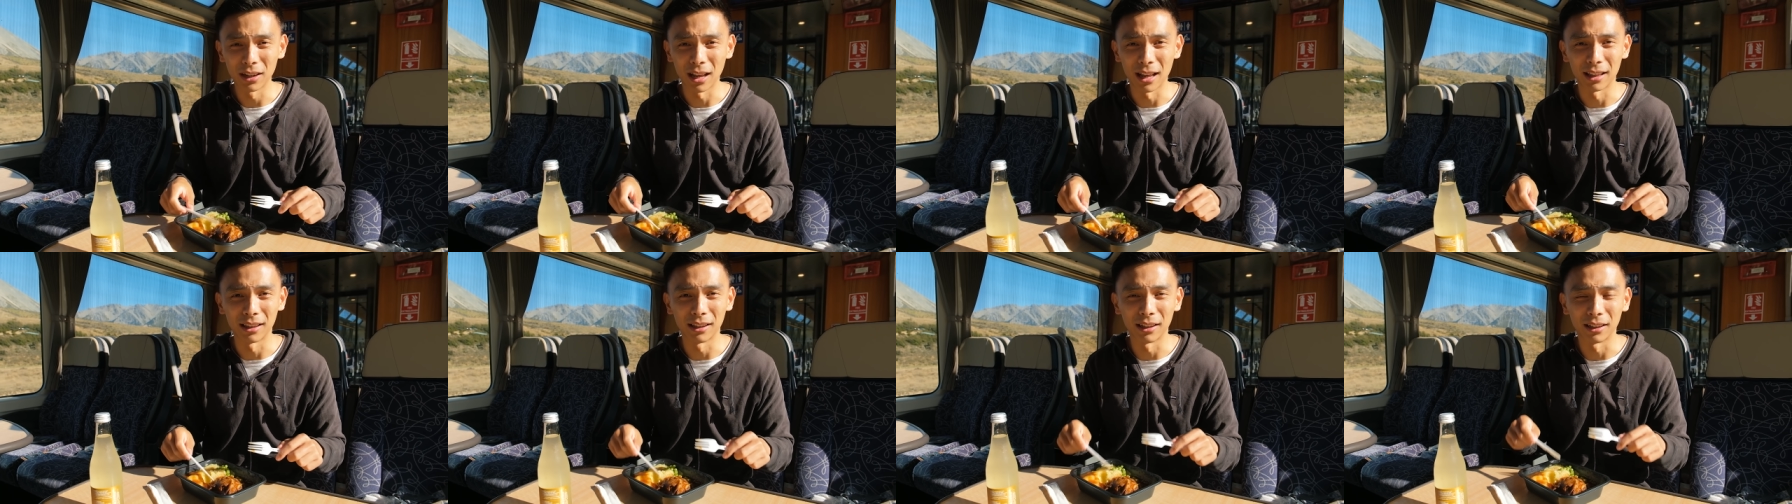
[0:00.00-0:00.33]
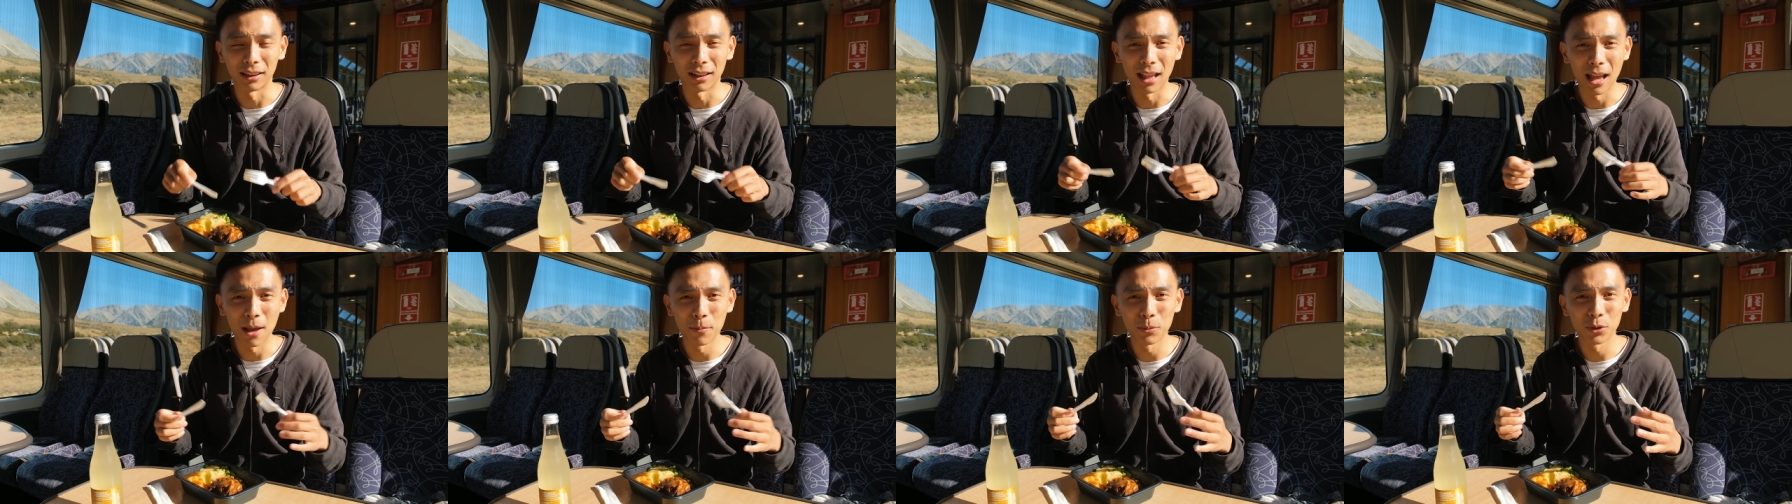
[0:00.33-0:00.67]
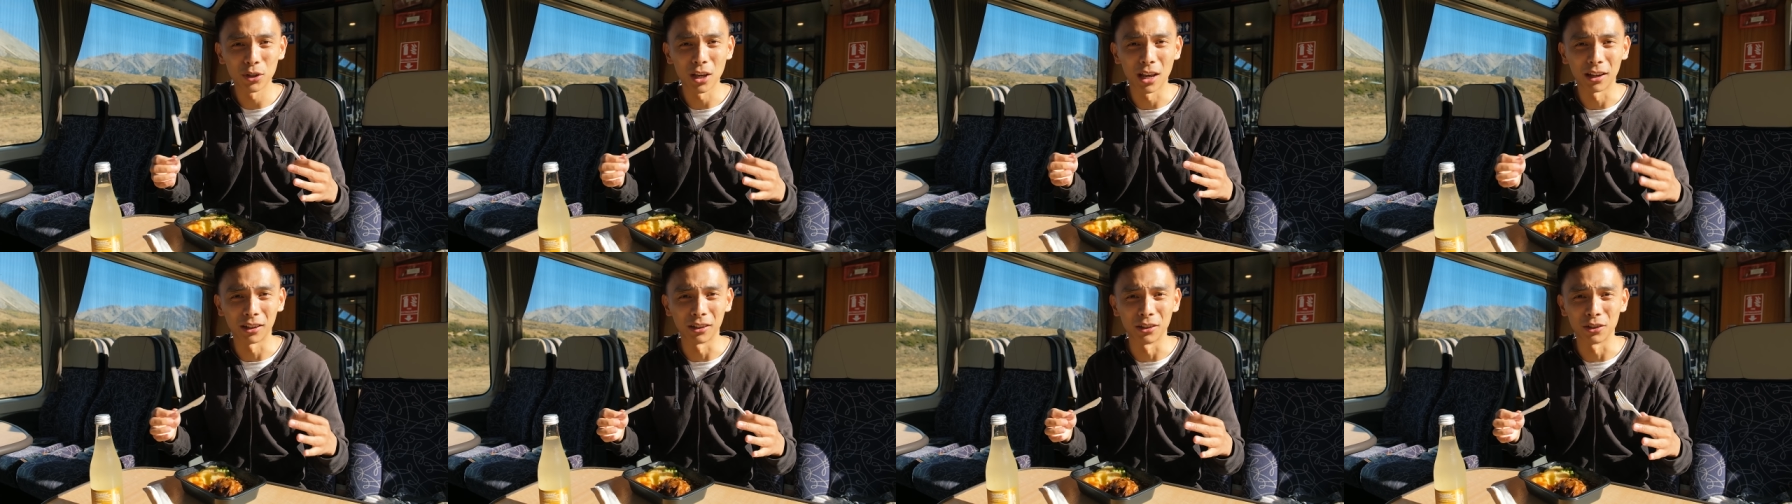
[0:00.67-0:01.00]
and the lamb
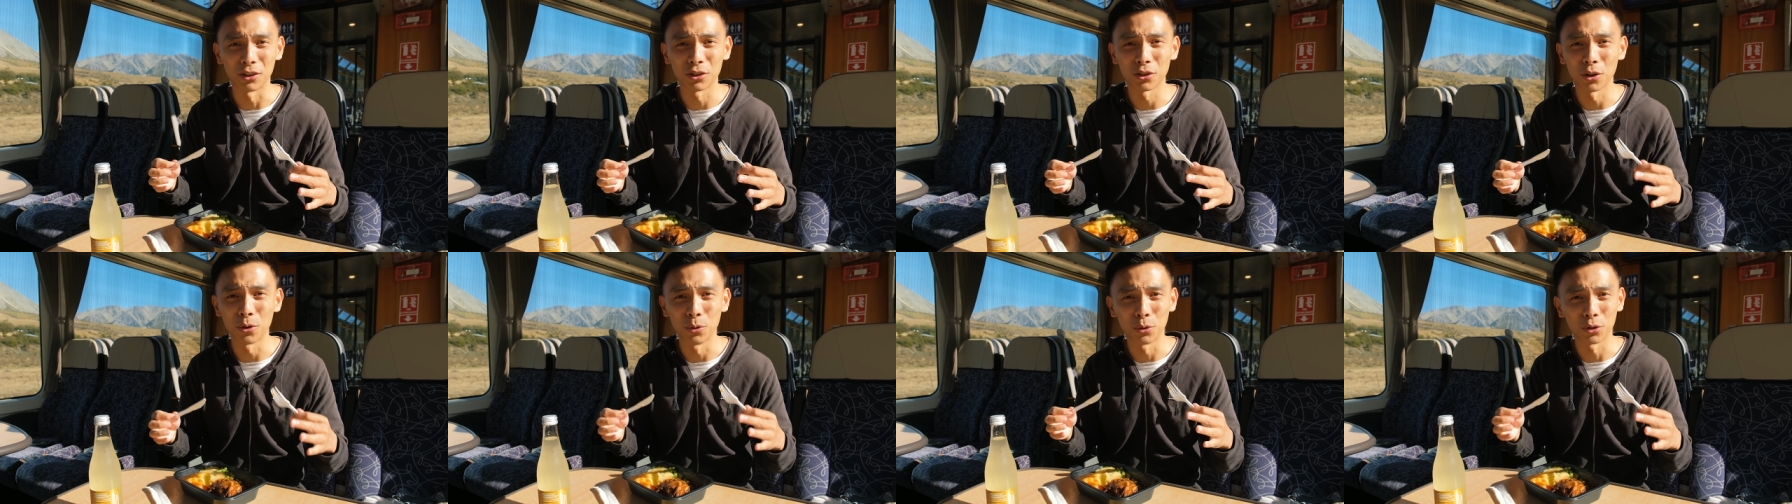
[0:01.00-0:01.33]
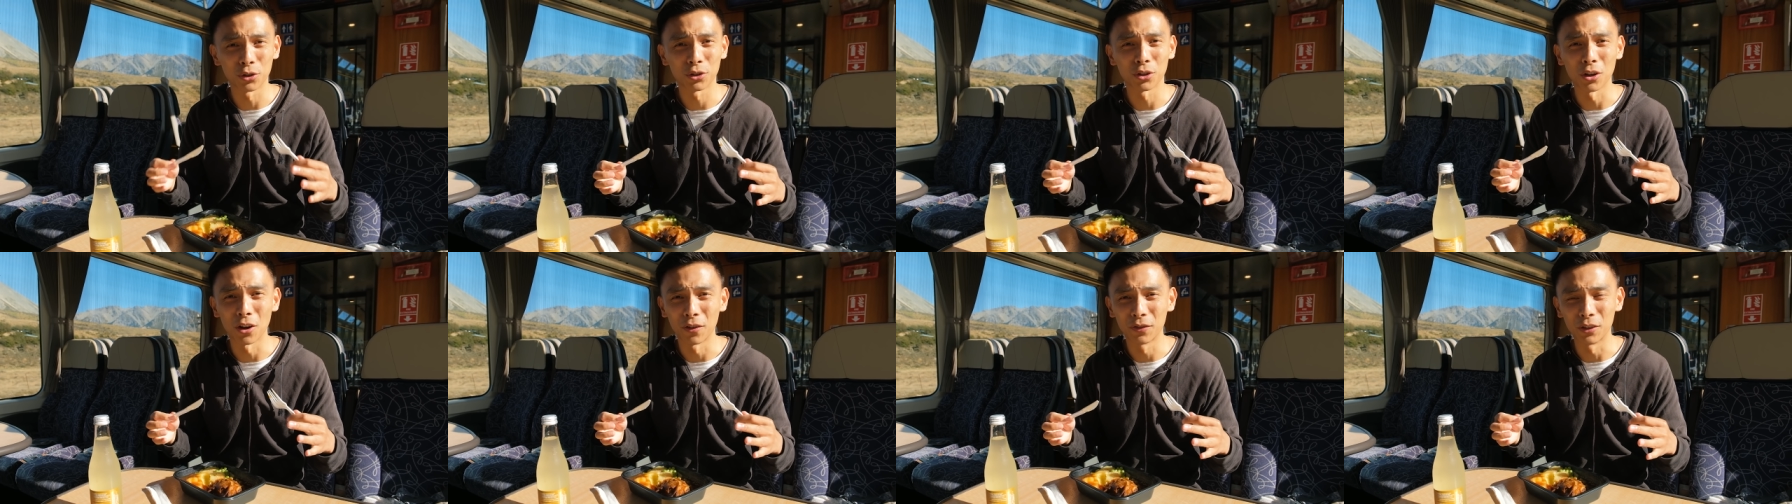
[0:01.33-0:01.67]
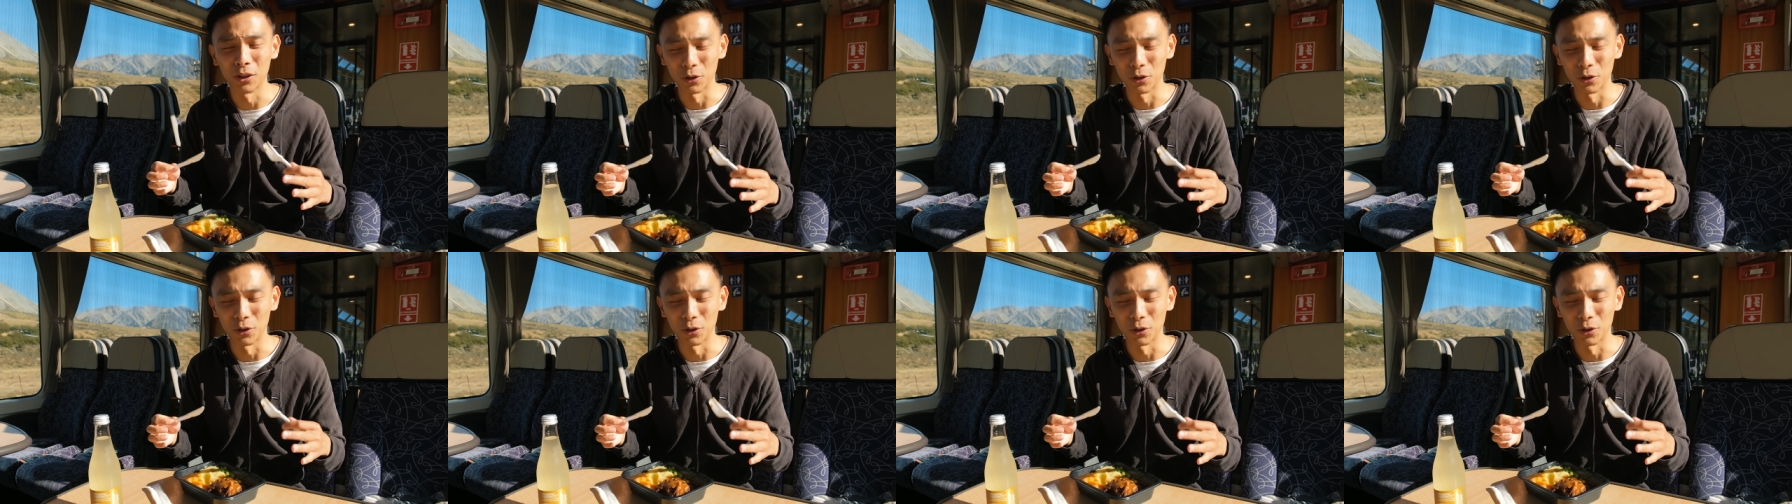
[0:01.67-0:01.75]
shank is so soft